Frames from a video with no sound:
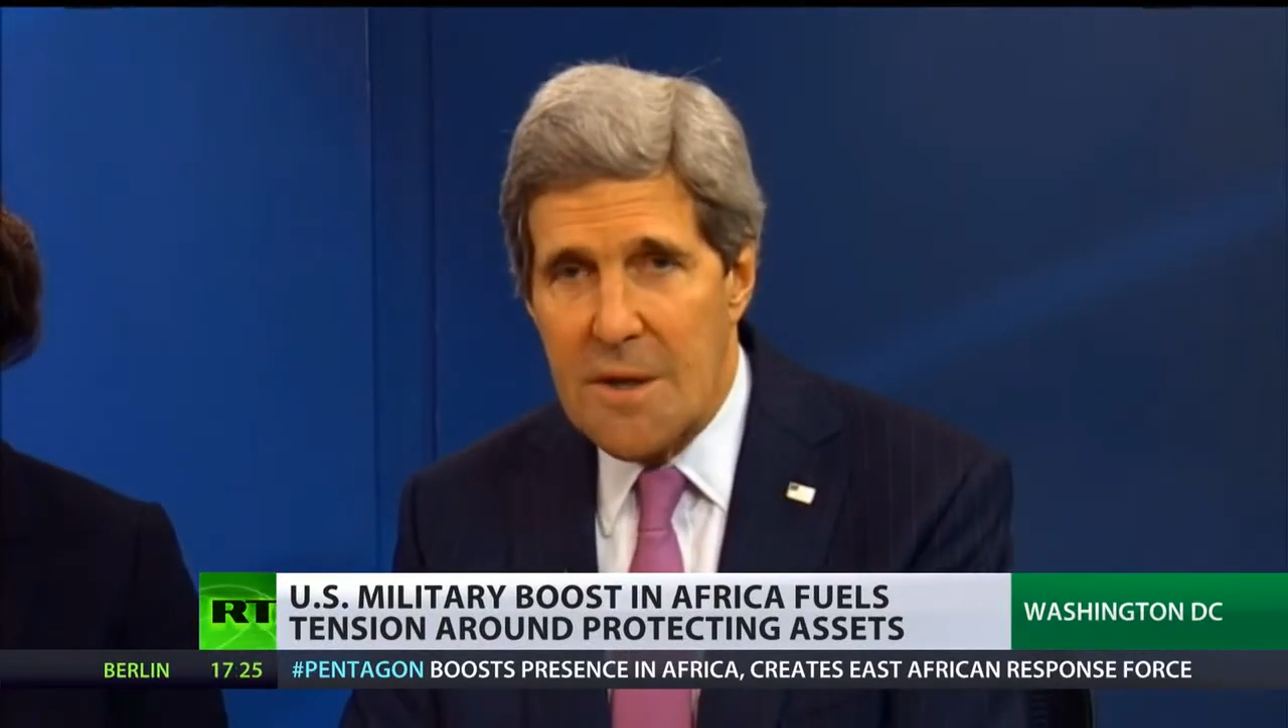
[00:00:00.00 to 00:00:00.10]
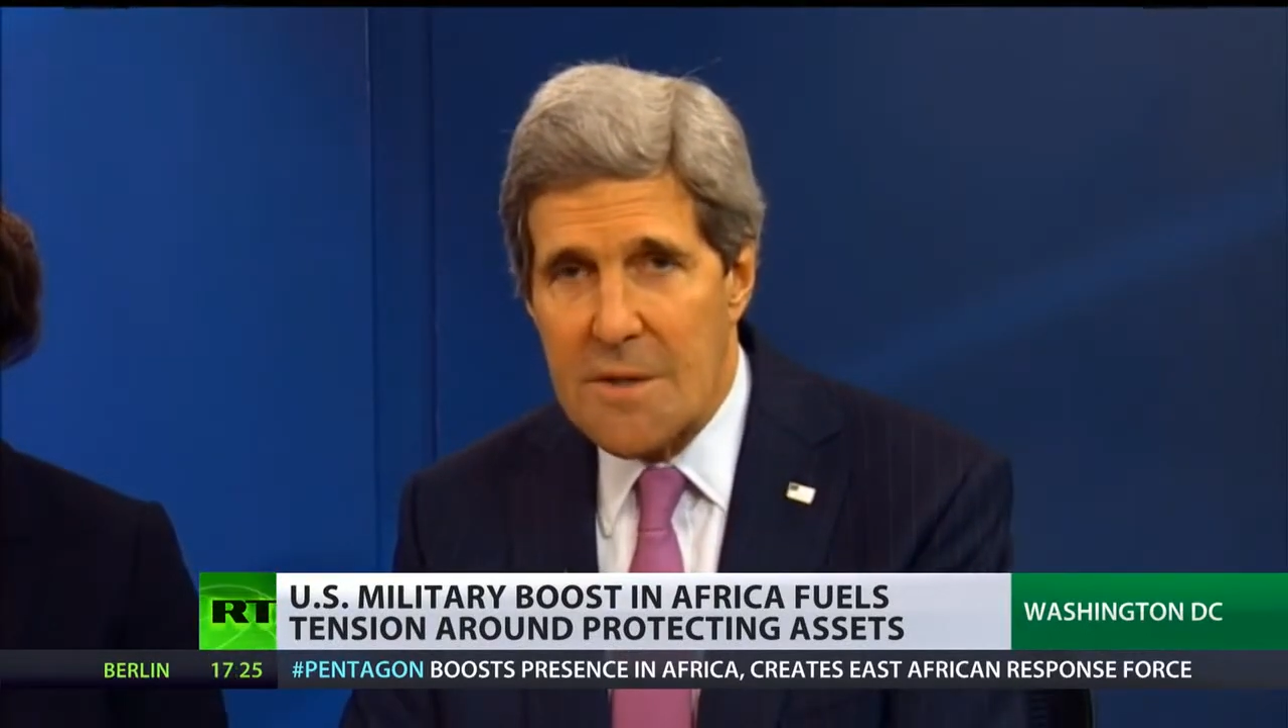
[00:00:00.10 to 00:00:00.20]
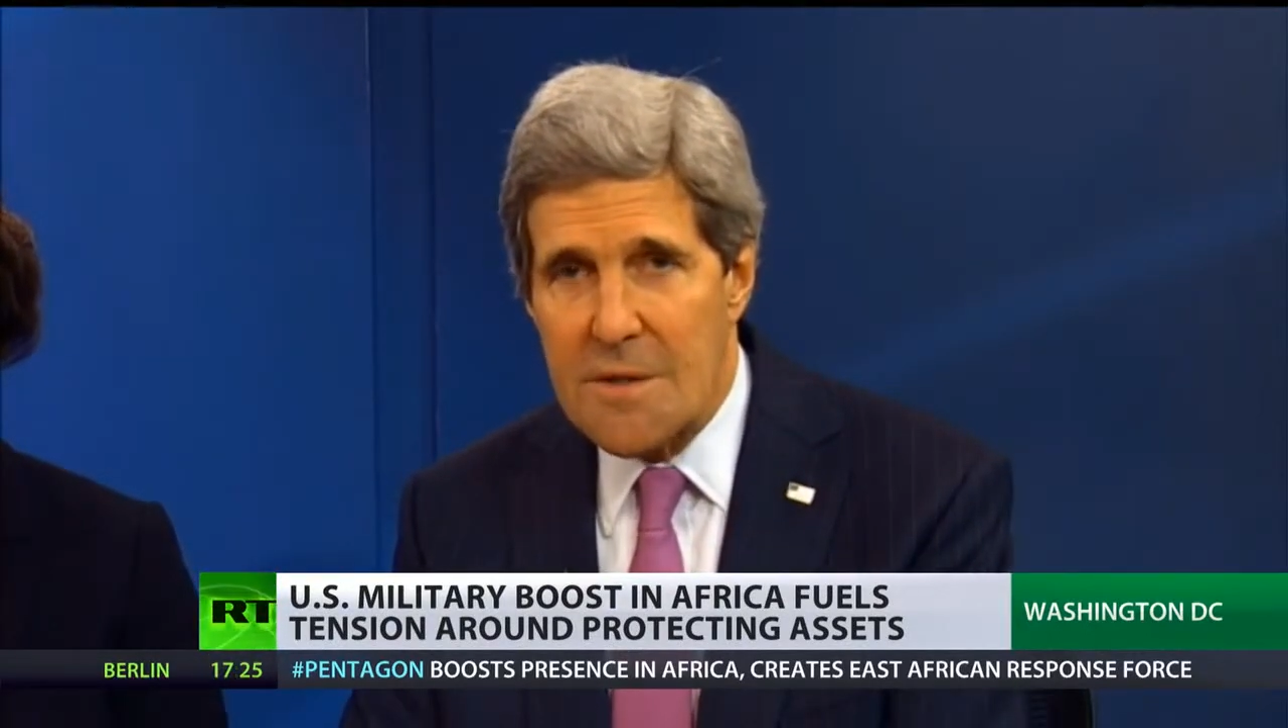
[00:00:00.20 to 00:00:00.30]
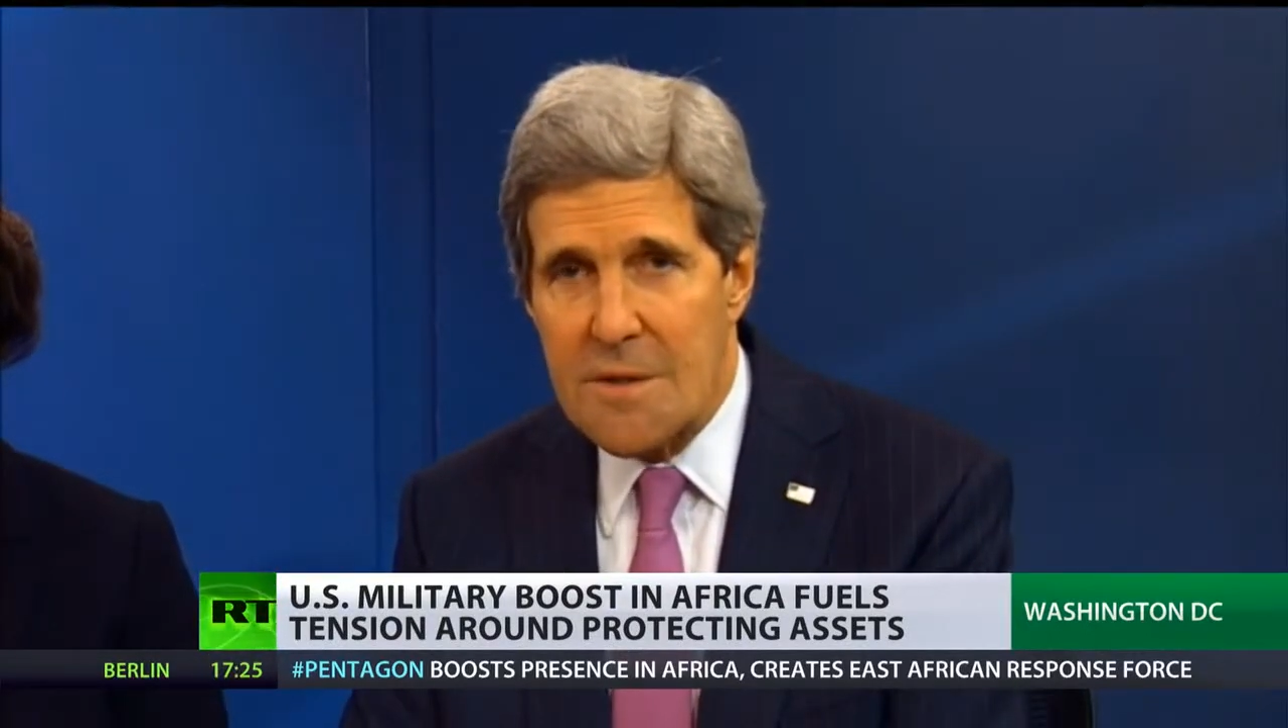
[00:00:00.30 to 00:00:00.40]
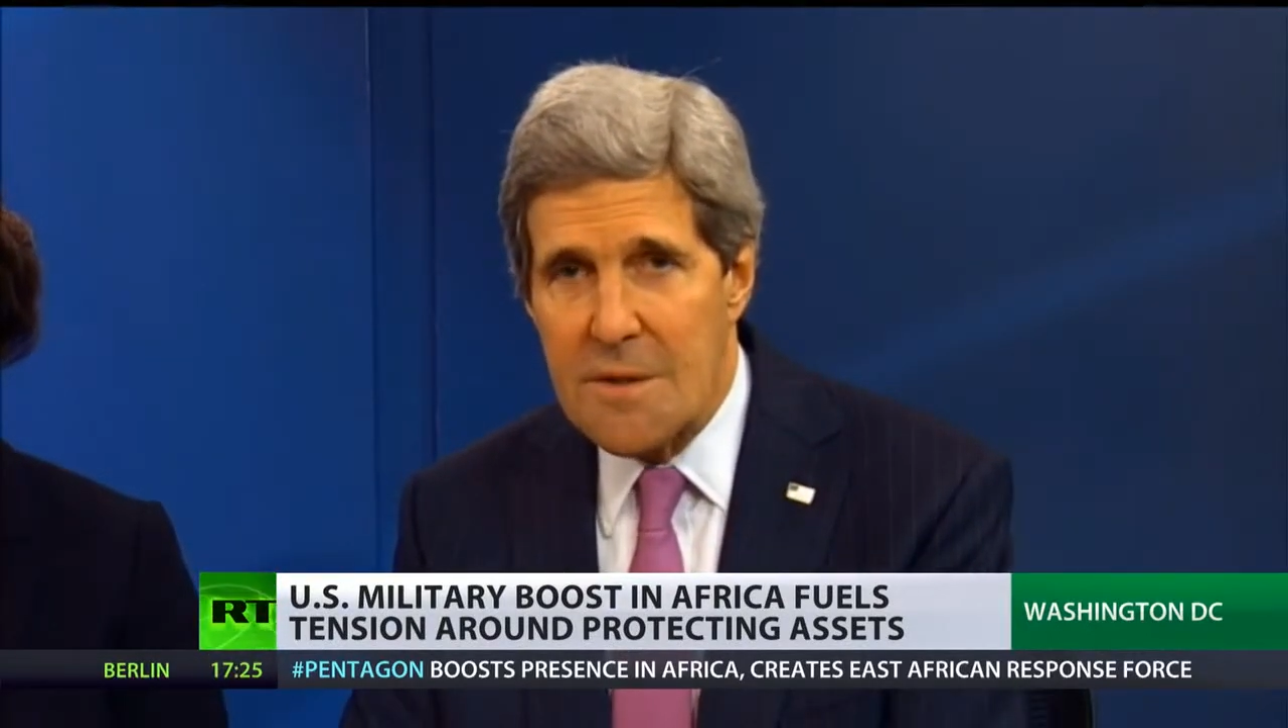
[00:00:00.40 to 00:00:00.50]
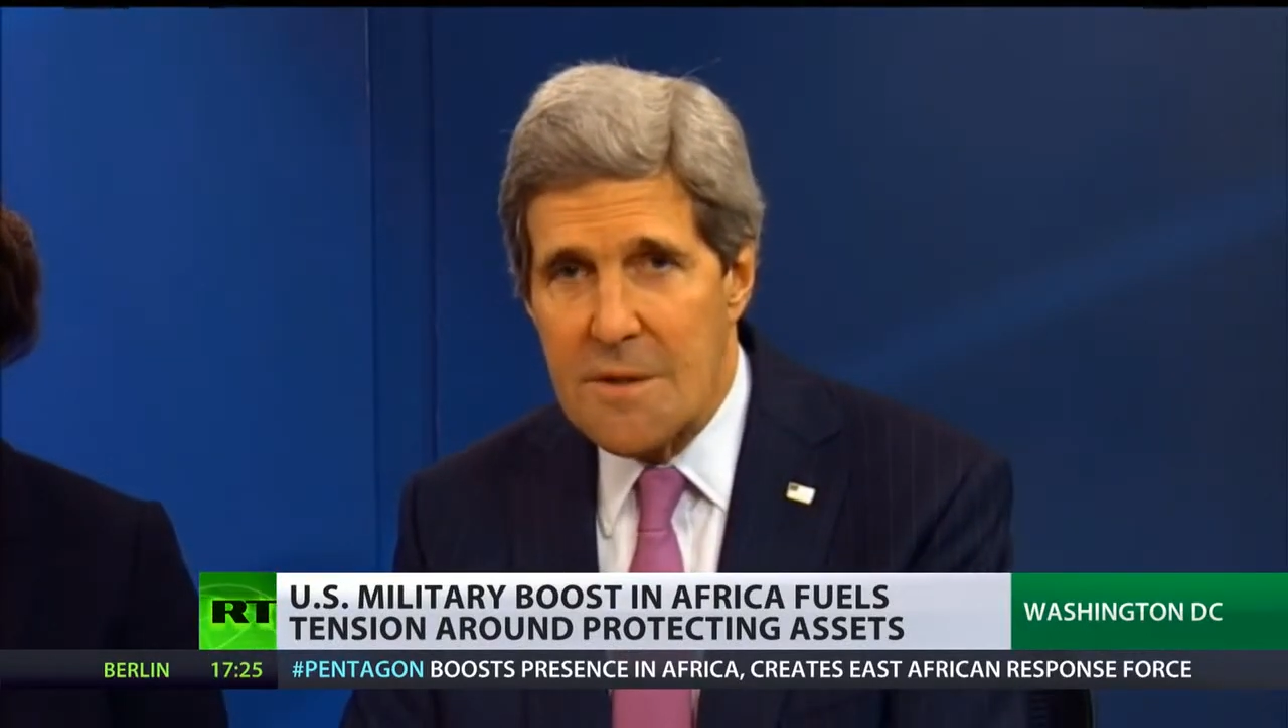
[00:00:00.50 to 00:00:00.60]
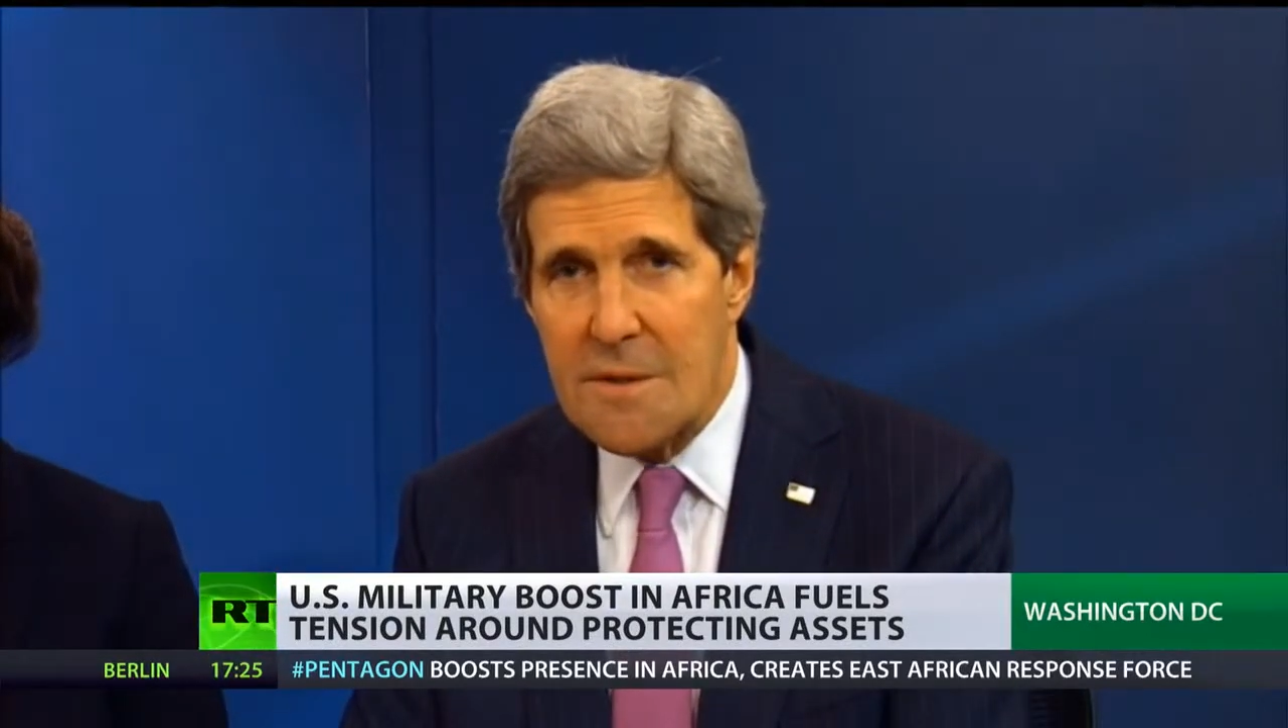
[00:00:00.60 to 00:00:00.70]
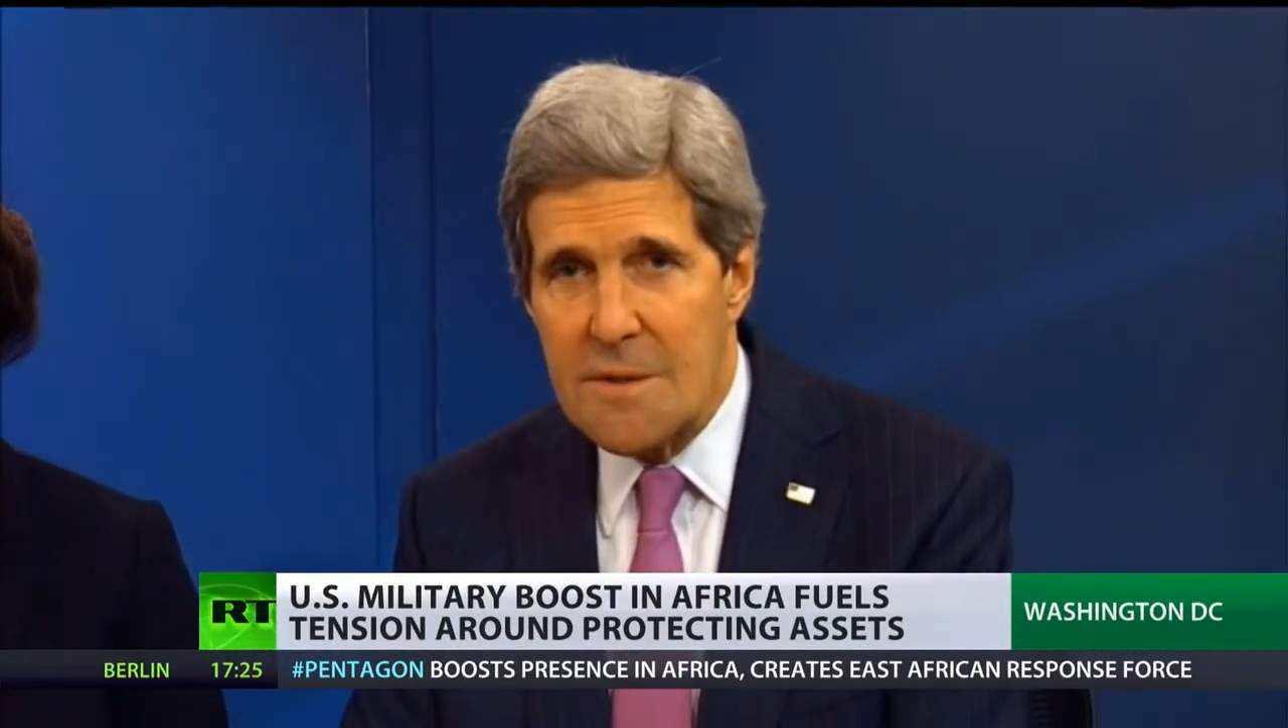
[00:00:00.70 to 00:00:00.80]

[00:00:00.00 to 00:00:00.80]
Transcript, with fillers: us uh,